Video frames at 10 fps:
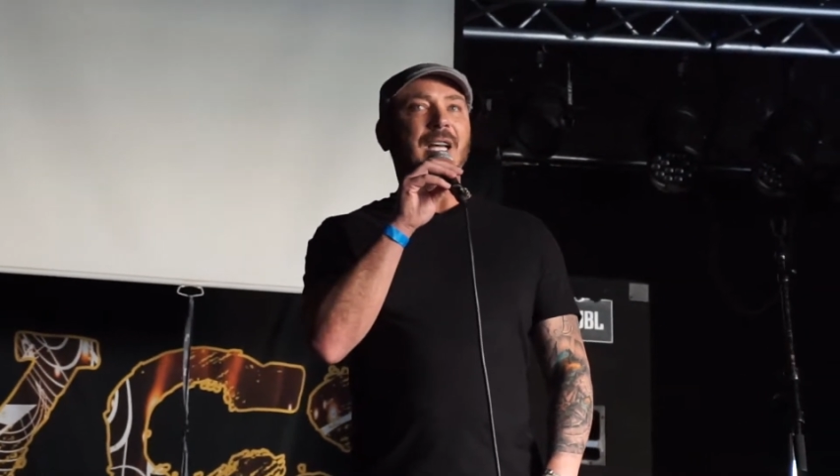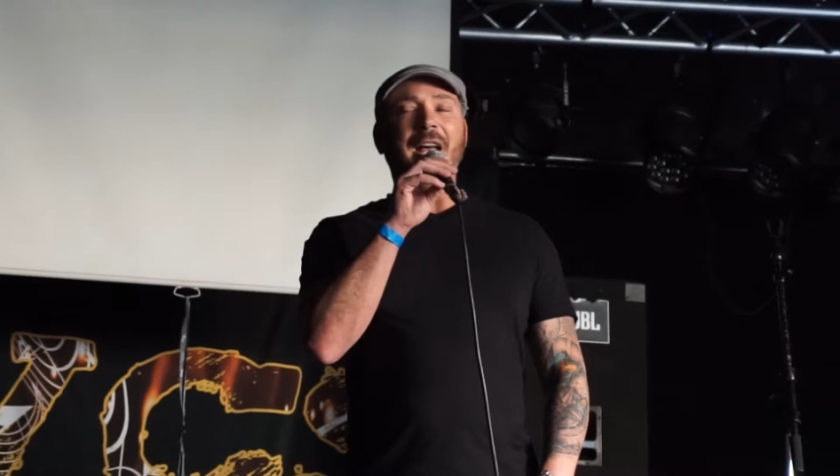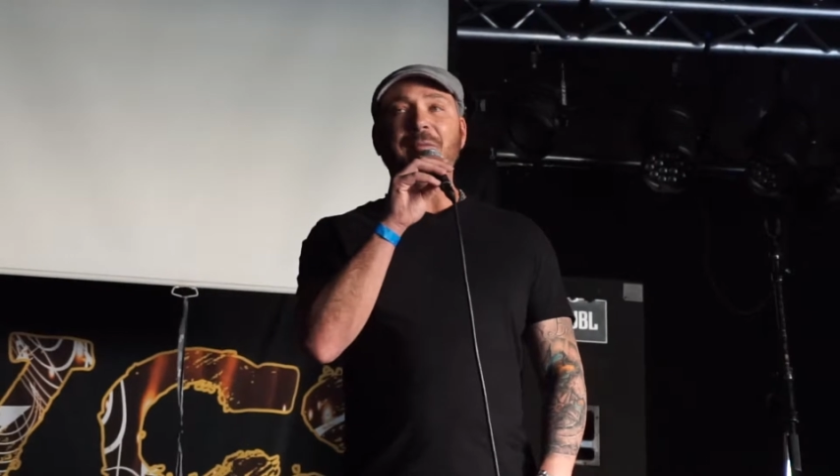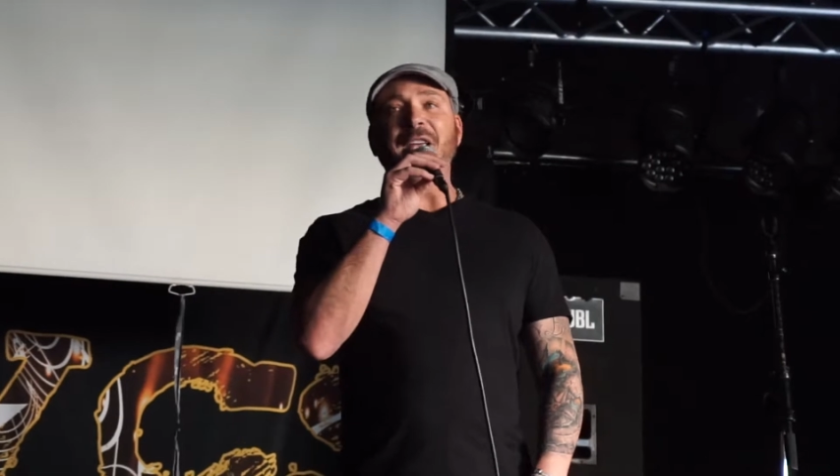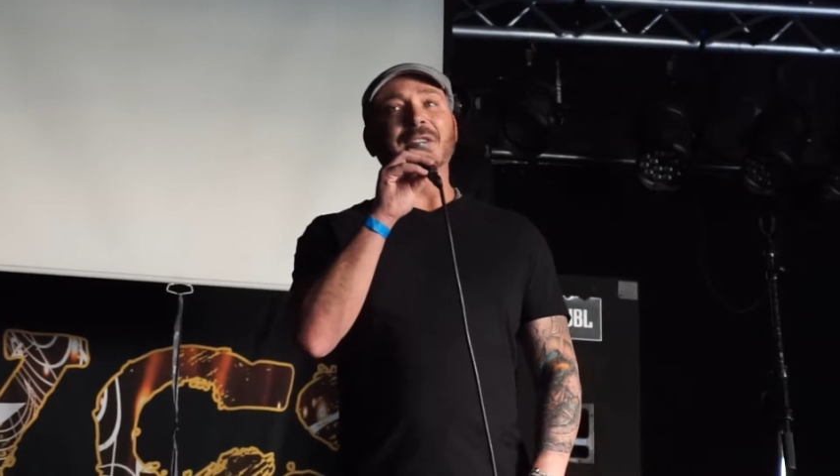
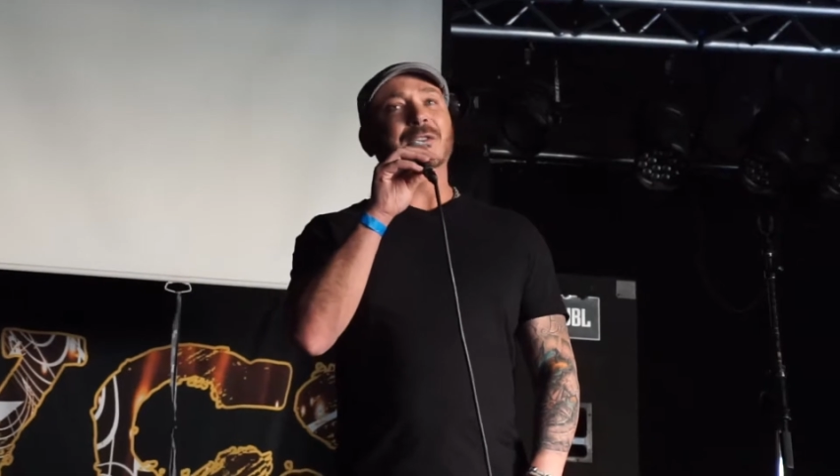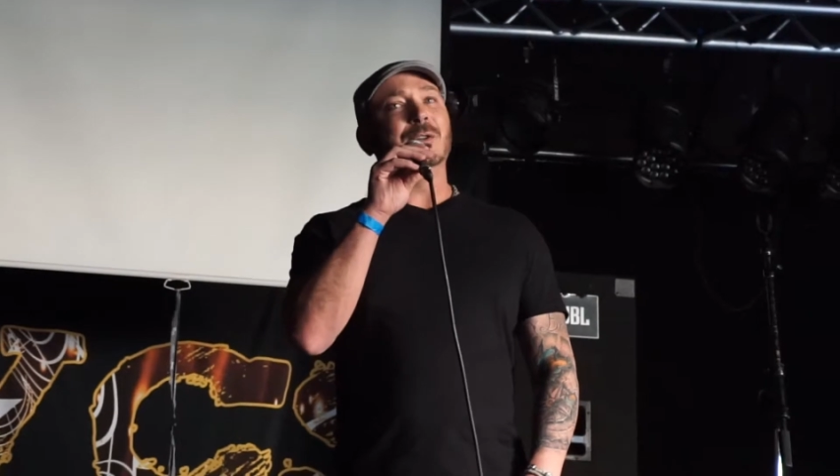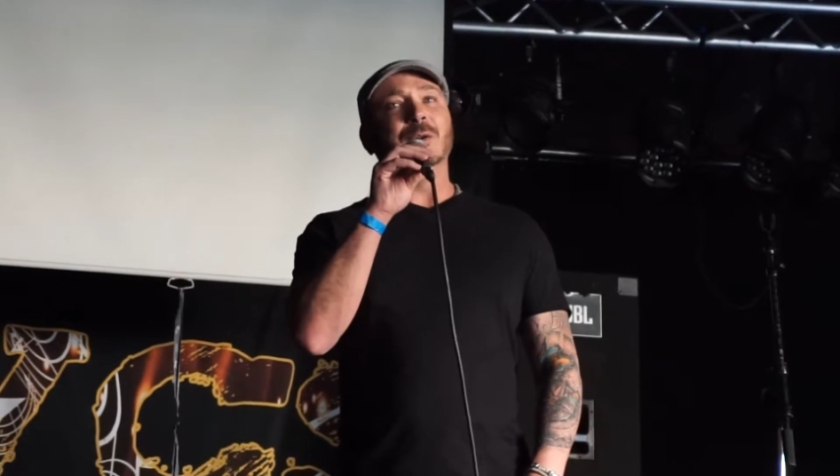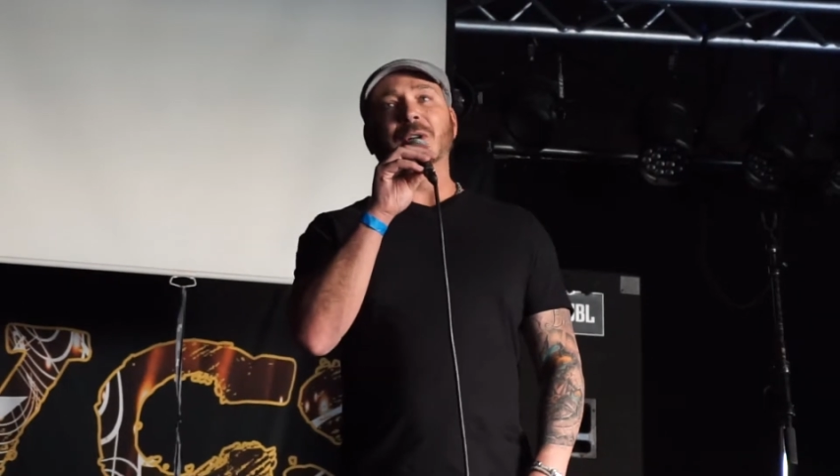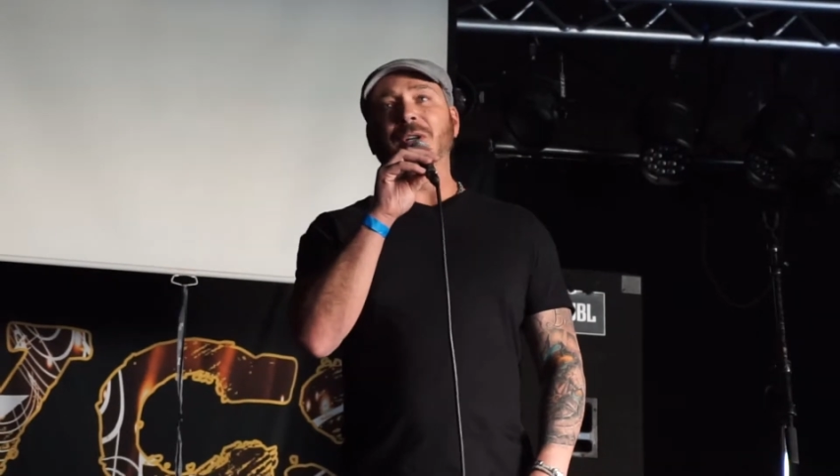I've been
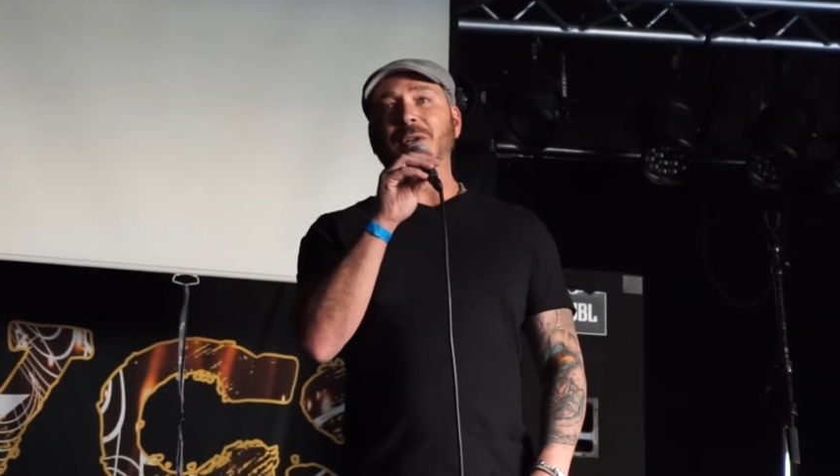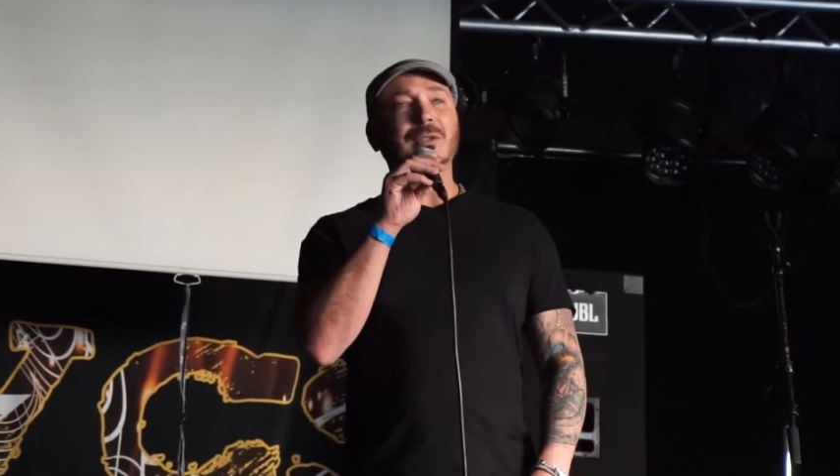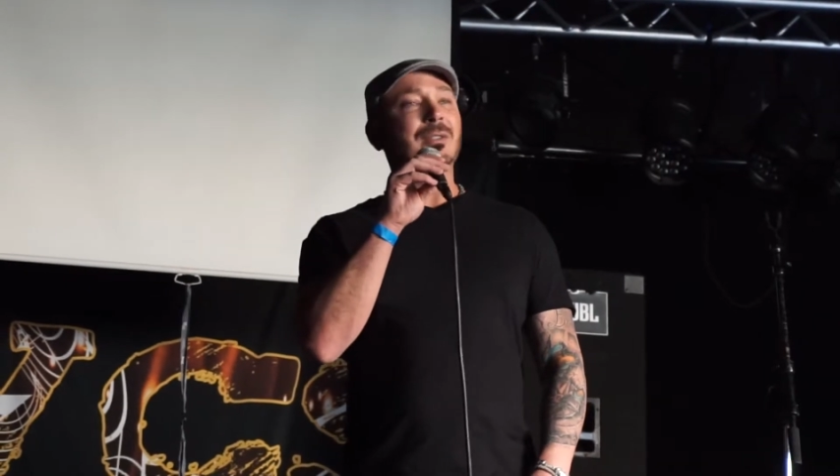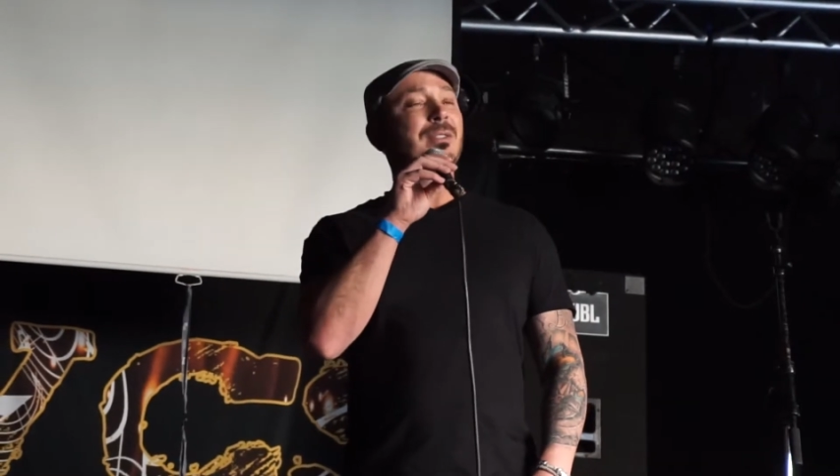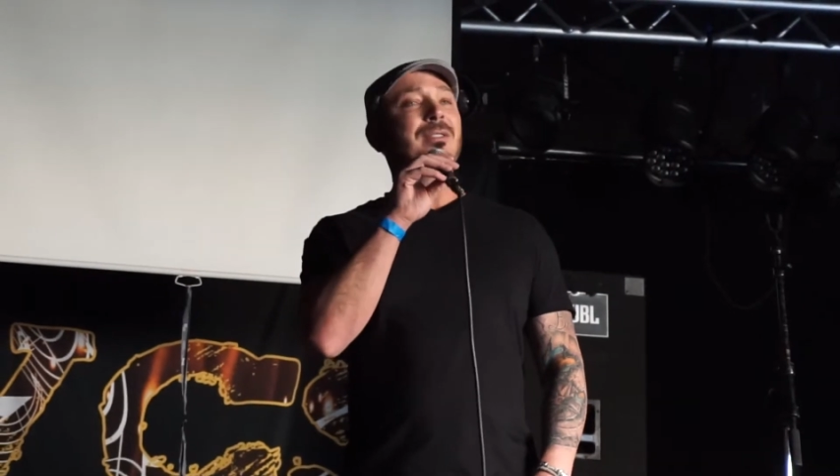through a
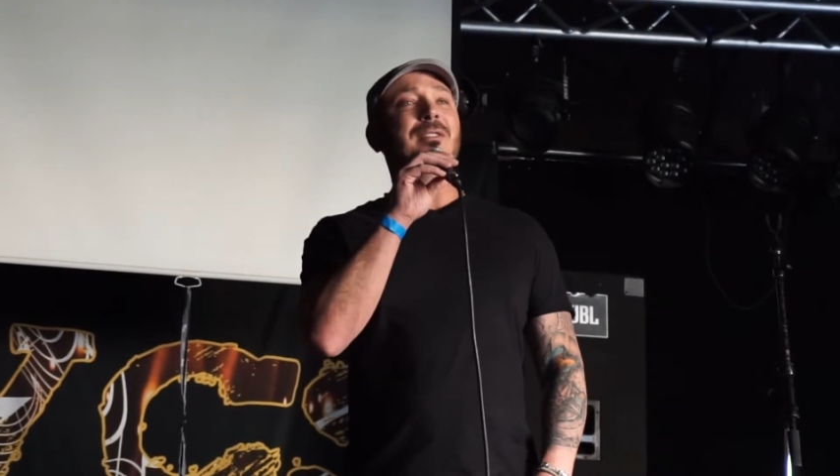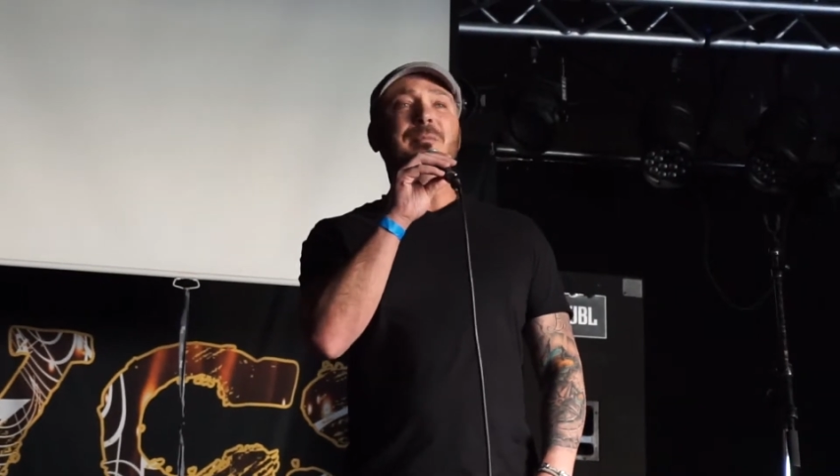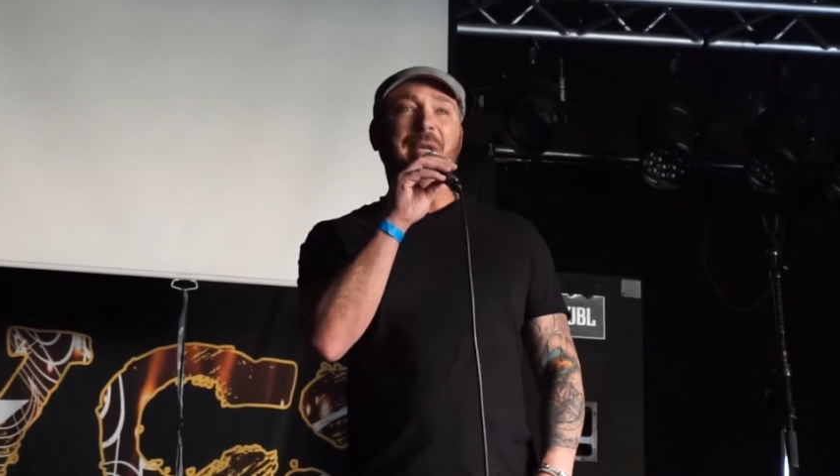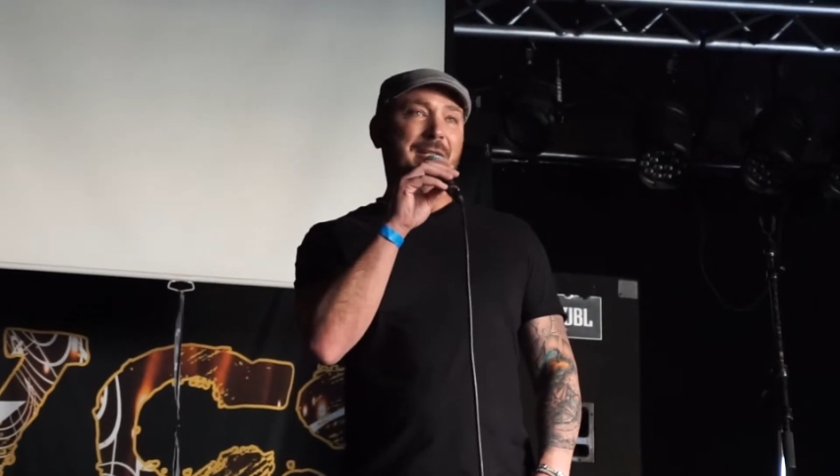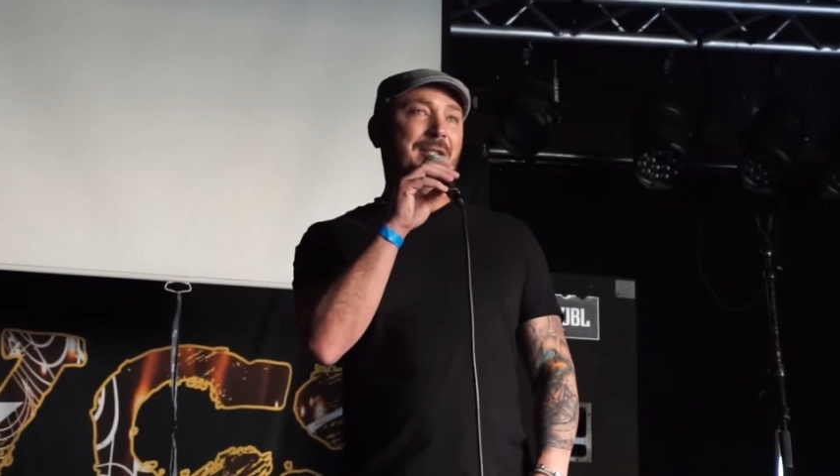
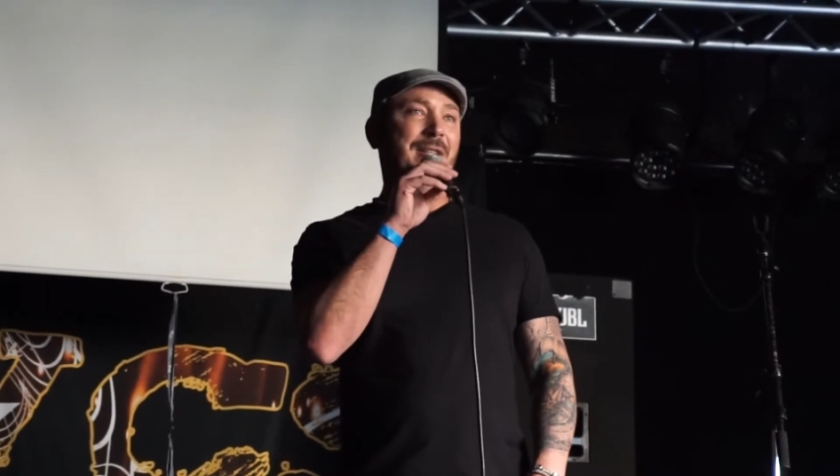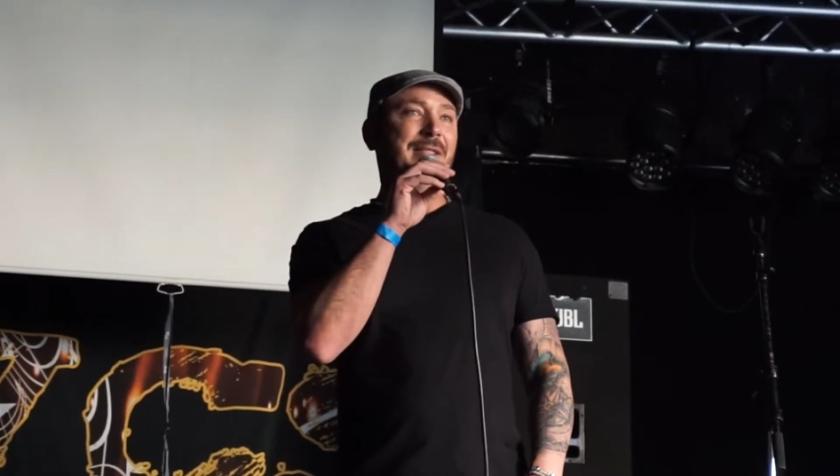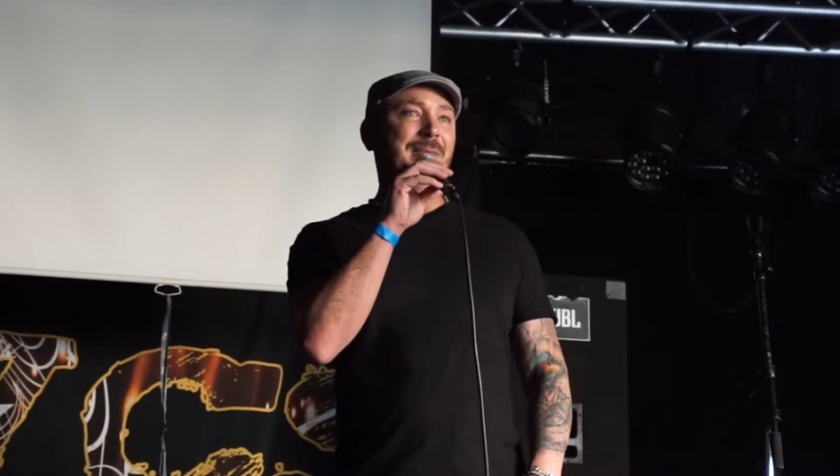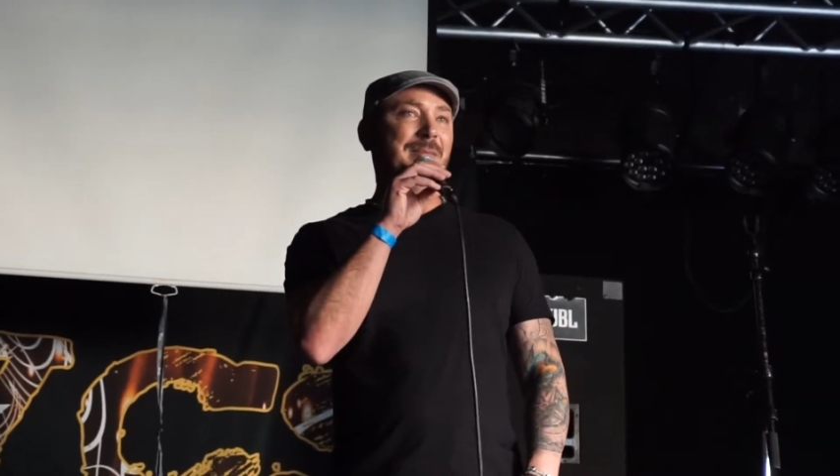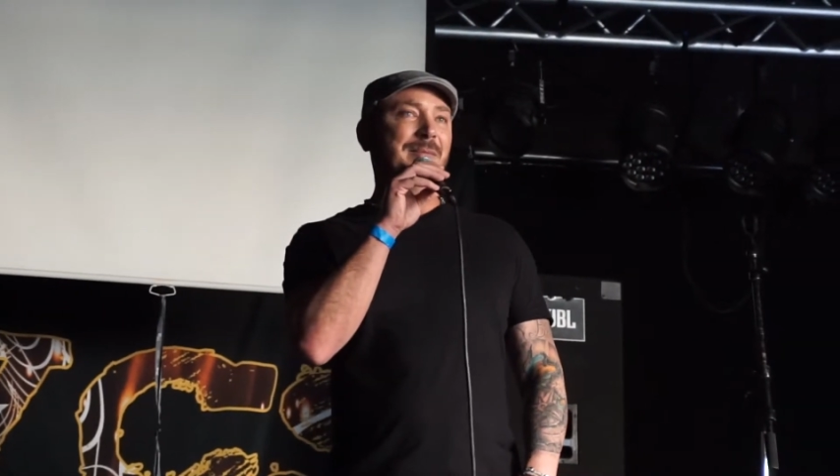whole bunch of
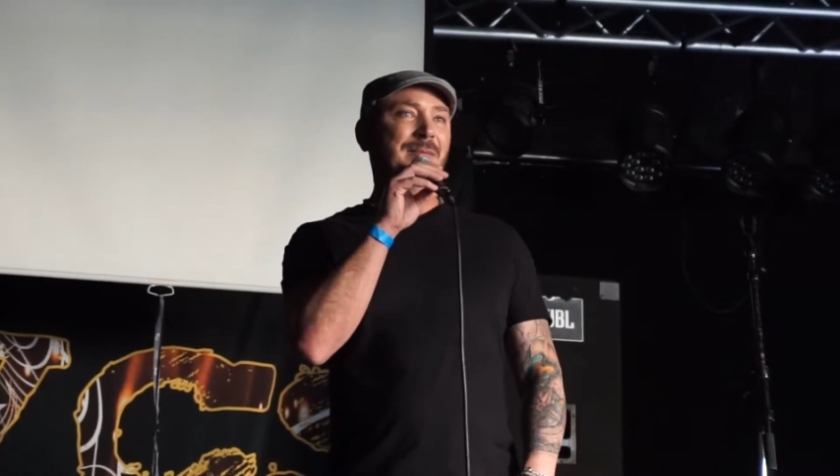them.